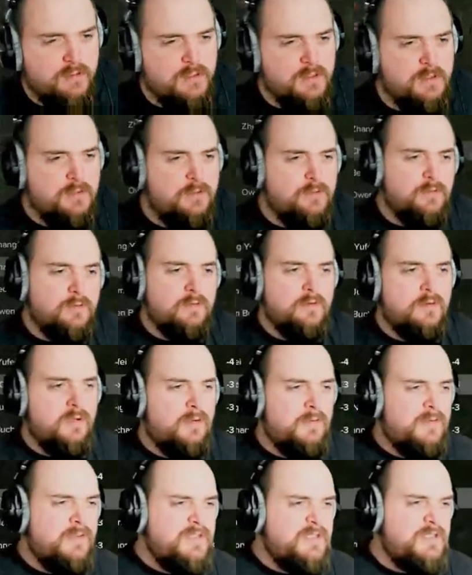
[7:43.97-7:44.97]
Tour. I
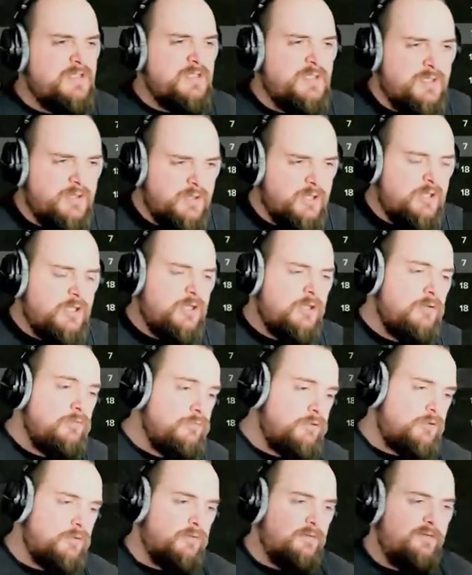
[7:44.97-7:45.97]
mean, this is the Q
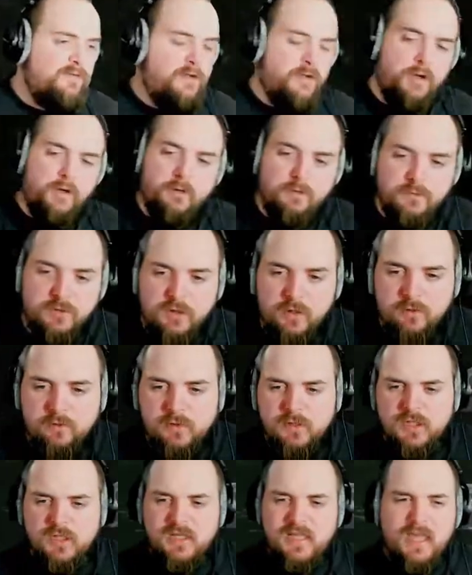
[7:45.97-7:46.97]
School Final. So,
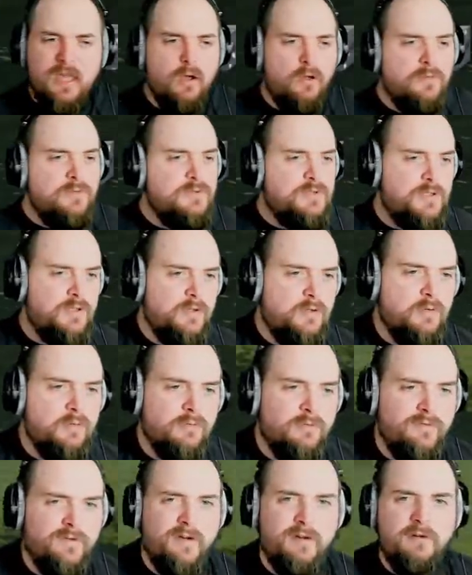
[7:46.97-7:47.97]
to get onto the
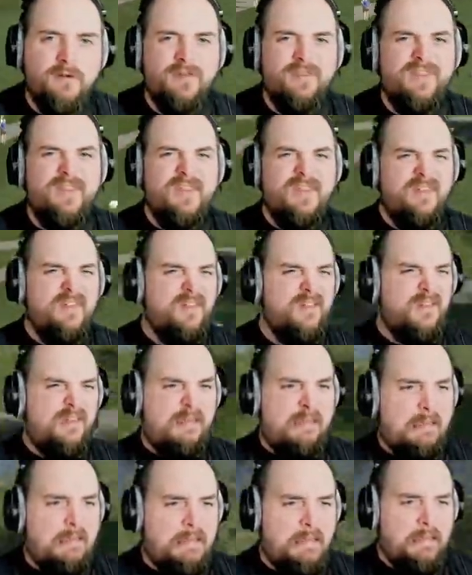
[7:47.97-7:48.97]
Corn Ferry, I think.
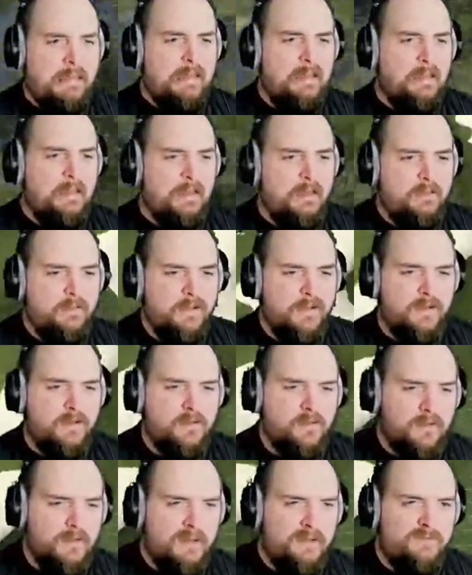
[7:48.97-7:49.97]
I don't know.
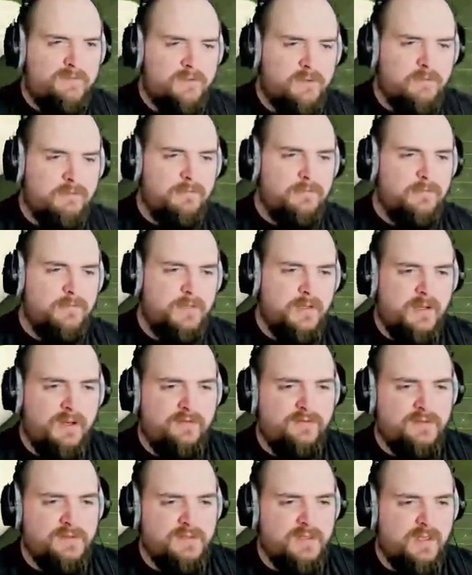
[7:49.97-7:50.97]
You'll have to
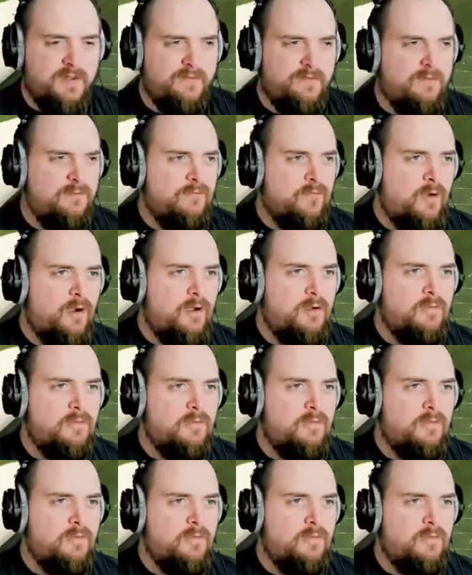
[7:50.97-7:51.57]
say if I'm right